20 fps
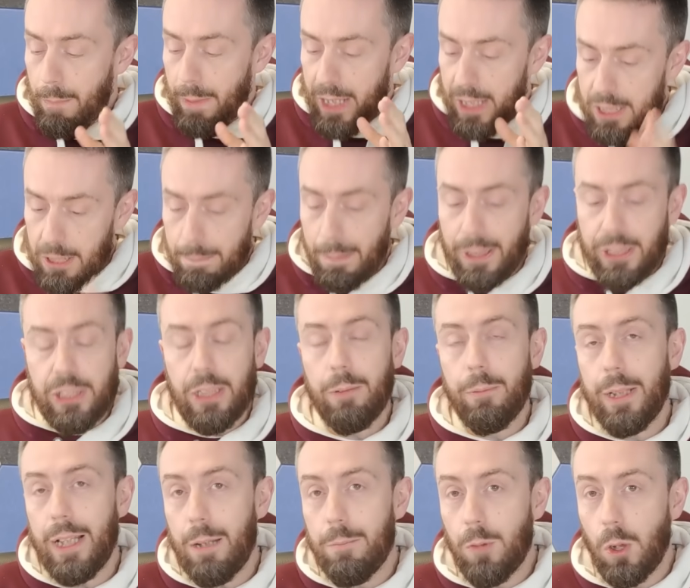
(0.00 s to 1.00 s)
especially
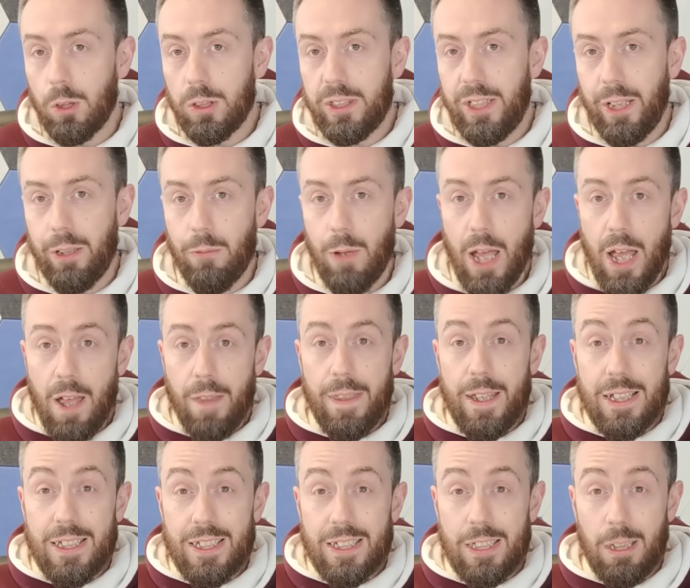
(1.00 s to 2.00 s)
with M.2,
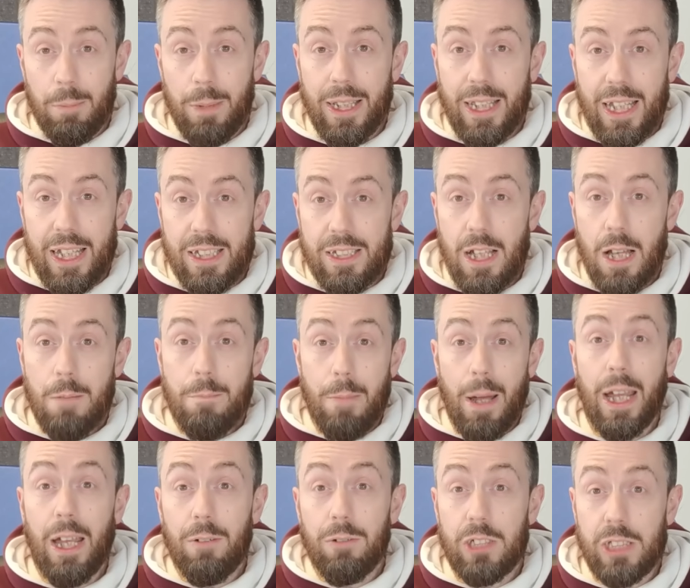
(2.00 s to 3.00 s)
that some of these
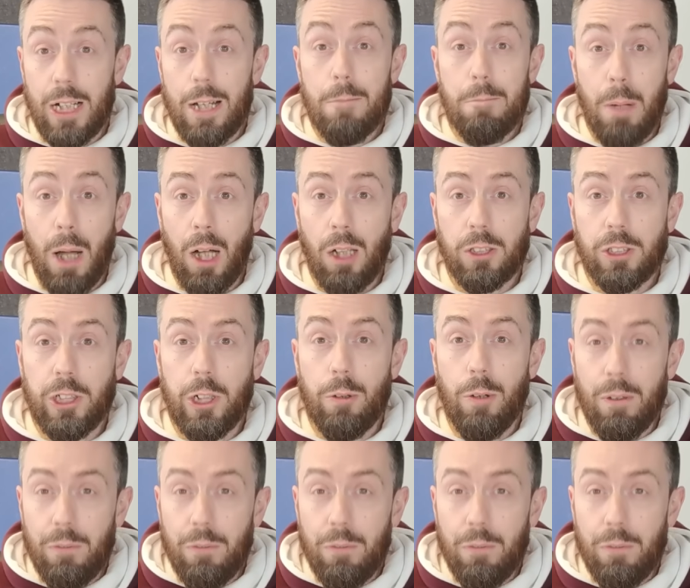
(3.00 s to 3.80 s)
may have slipped past you.